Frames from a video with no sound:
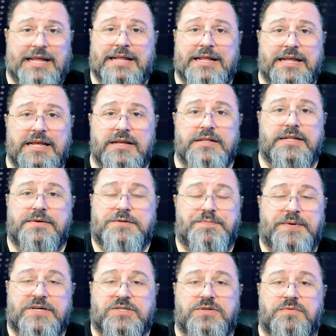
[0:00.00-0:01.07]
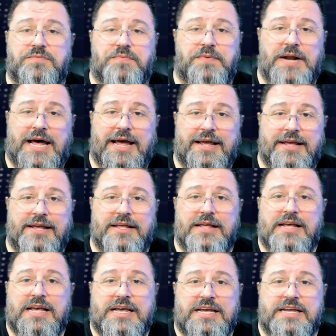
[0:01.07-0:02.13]
if this person fly
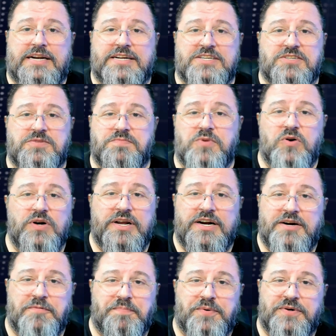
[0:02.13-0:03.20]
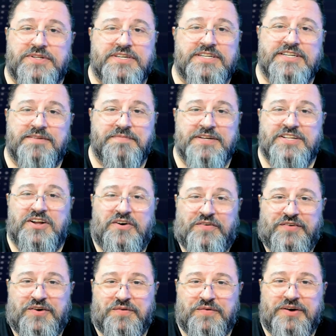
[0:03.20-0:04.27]
in a small airport in the middle of
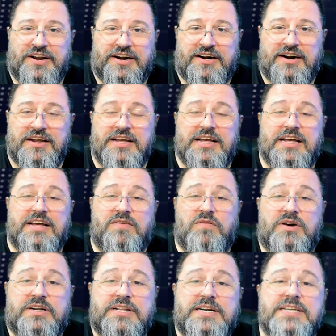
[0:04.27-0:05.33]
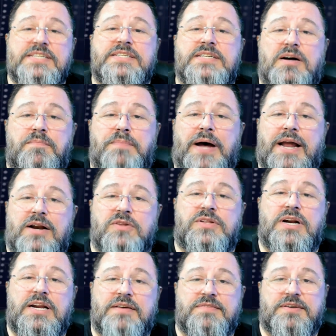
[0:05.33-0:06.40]
nowhere where there is no pilot
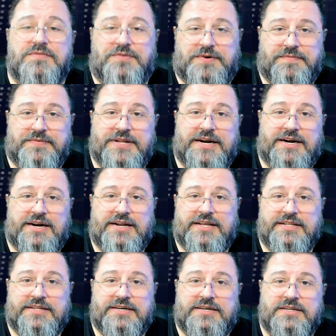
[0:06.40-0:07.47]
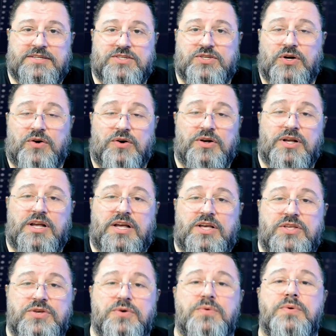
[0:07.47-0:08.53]
leaving from there later, so
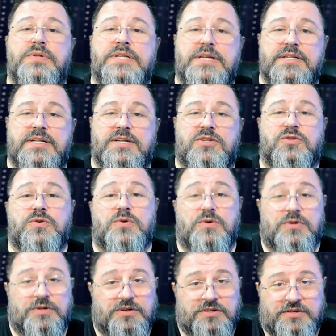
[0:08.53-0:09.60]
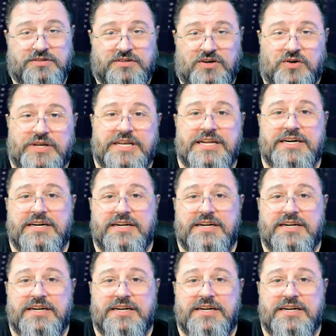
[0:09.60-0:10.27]
you will need to log in